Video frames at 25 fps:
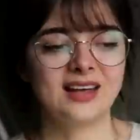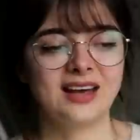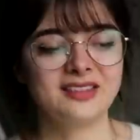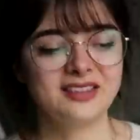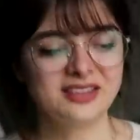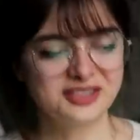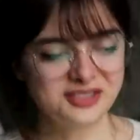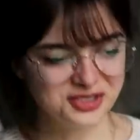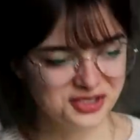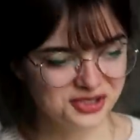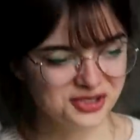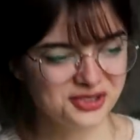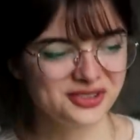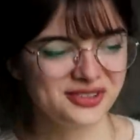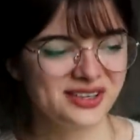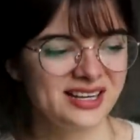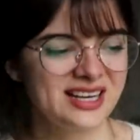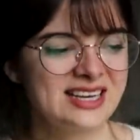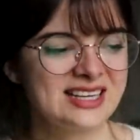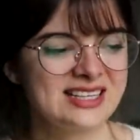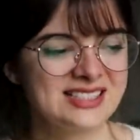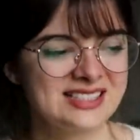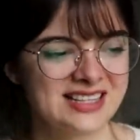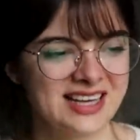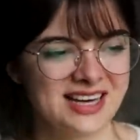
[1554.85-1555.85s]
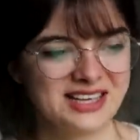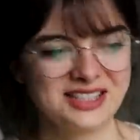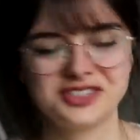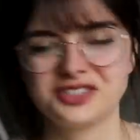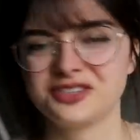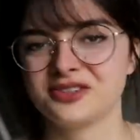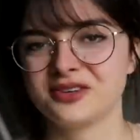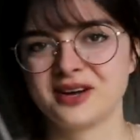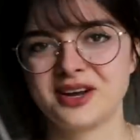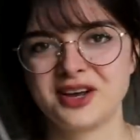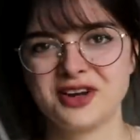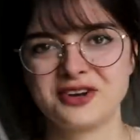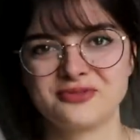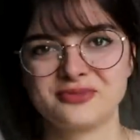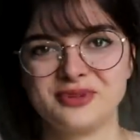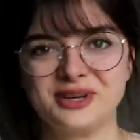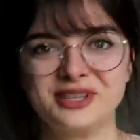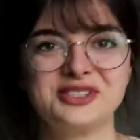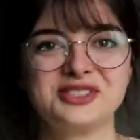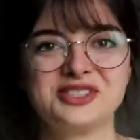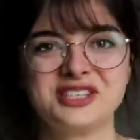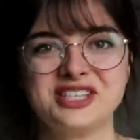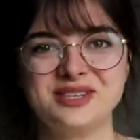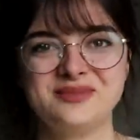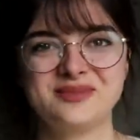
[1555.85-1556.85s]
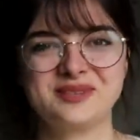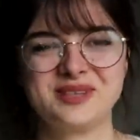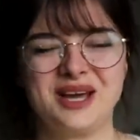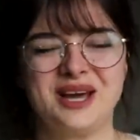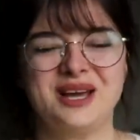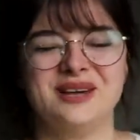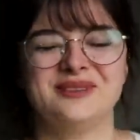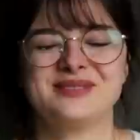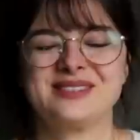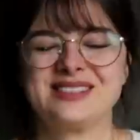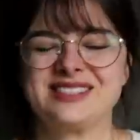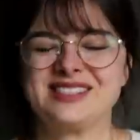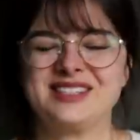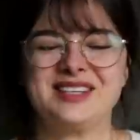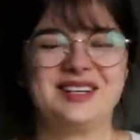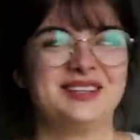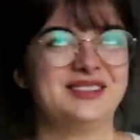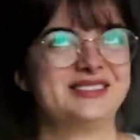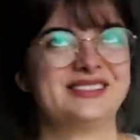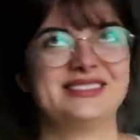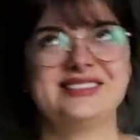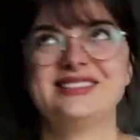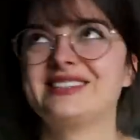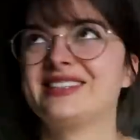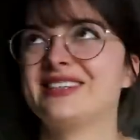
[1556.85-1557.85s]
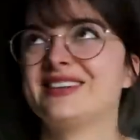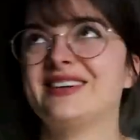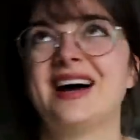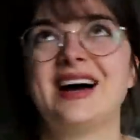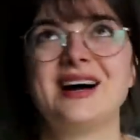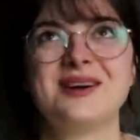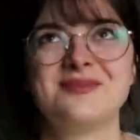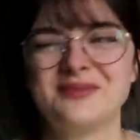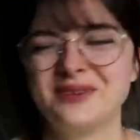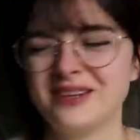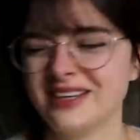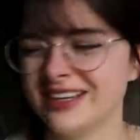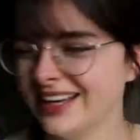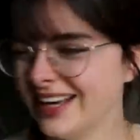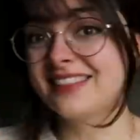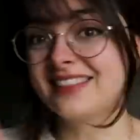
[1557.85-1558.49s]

And this truly is the entryway of my dreams. I'm so, so, so happy.